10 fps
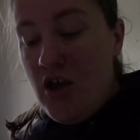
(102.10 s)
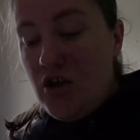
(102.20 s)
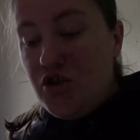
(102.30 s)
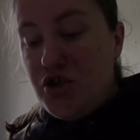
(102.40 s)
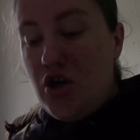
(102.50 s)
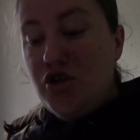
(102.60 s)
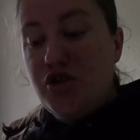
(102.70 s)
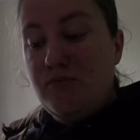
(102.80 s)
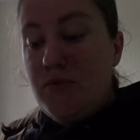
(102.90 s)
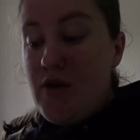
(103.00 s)
Josh
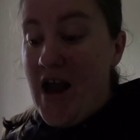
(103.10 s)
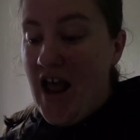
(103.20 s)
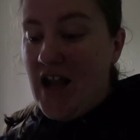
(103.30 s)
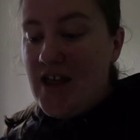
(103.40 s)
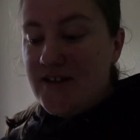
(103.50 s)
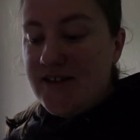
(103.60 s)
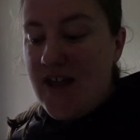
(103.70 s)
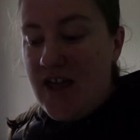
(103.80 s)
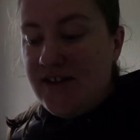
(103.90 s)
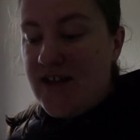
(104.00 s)
Morale
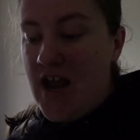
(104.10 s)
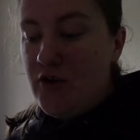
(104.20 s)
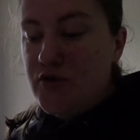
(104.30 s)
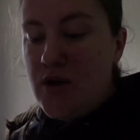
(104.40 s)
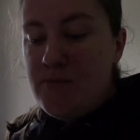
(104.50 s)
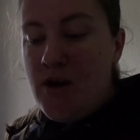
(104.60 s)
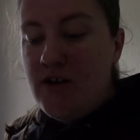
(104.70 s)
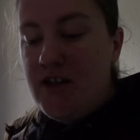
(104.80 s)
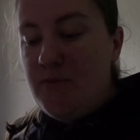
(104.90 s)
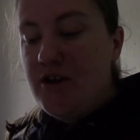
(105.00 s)
says, how do I
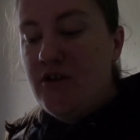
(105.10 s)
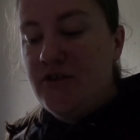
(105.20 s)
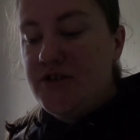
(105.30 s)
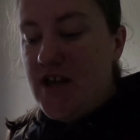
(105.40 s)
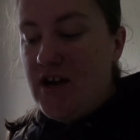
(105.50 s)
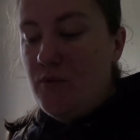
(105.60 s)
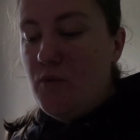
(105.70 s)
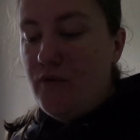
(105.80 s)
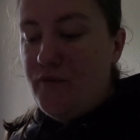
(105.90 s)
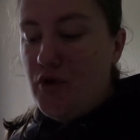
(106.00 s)
market my content?
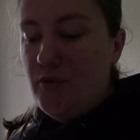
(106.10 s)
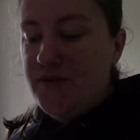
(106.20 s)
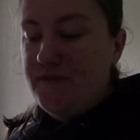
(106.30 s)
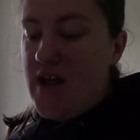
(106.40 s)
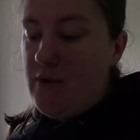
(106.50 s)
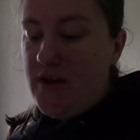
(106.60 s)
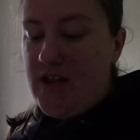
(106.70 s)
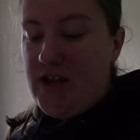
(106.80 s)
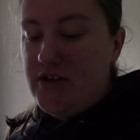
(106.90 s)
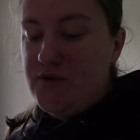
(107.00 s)
What forms of
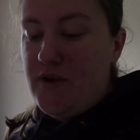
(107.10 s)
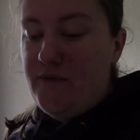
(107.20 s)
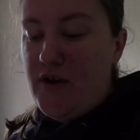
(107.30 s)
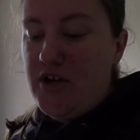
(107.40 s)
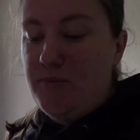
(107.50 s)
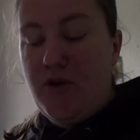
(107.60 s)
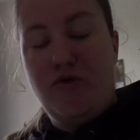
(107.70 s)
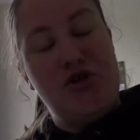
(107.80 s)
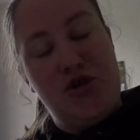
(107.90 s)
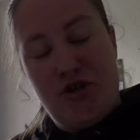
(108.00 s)
networking do I find
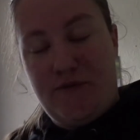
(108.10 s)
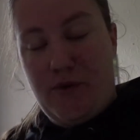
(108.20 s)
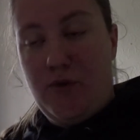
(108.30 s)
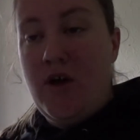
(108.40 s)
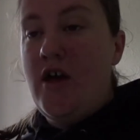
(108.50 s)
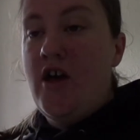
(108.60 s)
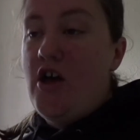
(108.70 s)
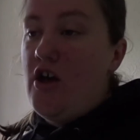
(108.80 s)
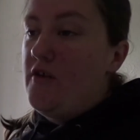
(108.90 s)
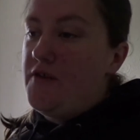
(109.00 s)
most useful?
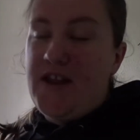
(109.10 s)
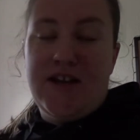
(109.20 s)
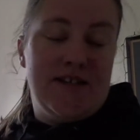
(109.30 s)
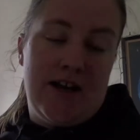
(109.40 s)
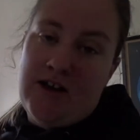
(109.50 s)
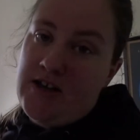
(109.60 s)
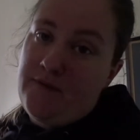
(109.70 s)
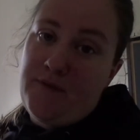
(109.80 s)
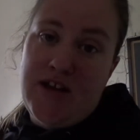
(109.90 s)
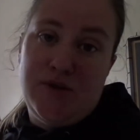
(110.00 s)
Things like
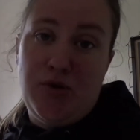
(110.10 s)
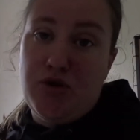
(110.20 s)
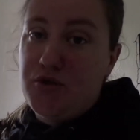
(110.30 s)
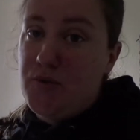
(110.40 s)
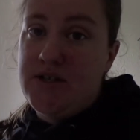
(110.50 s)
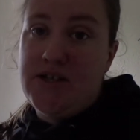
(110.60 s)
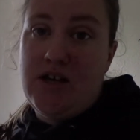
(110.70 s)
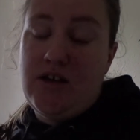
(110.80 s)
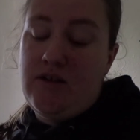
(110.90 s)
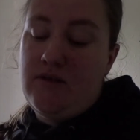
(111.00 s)
Facebook,
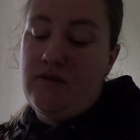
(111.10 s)
Twitter,